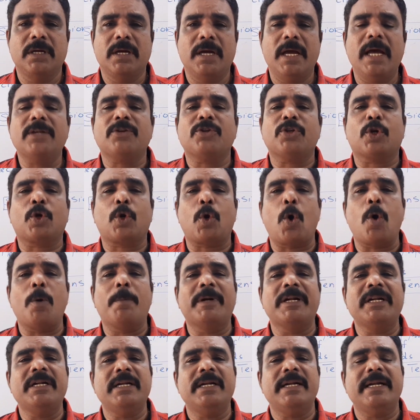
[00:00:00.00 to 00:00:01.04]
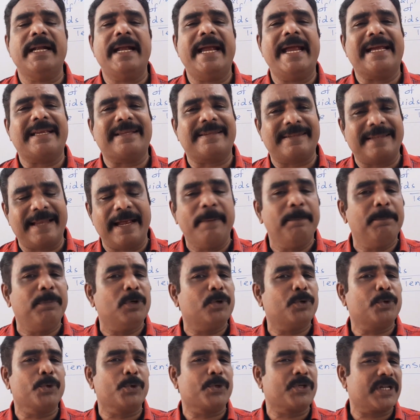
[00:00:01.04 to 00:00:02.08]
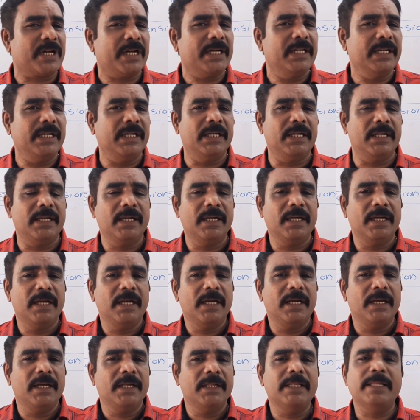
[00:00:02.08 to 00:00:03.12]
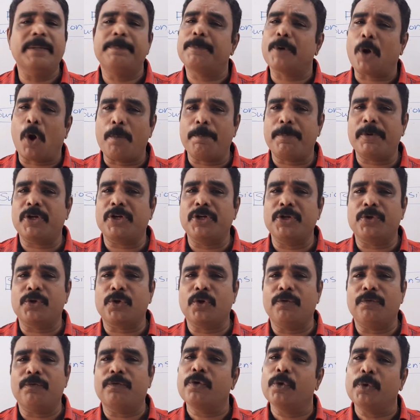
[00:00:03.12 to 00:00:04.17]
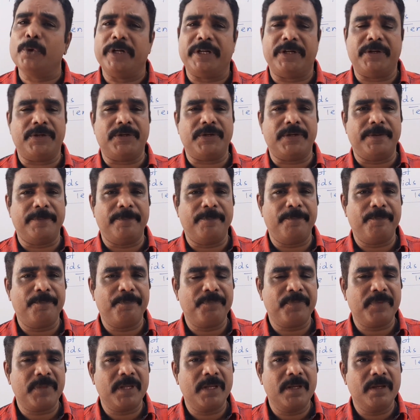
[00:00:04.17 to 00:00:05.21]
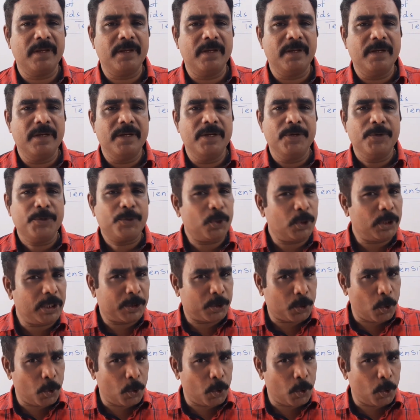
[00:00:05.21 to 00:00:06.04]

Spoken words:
as the common example to study the properties of fluids. So the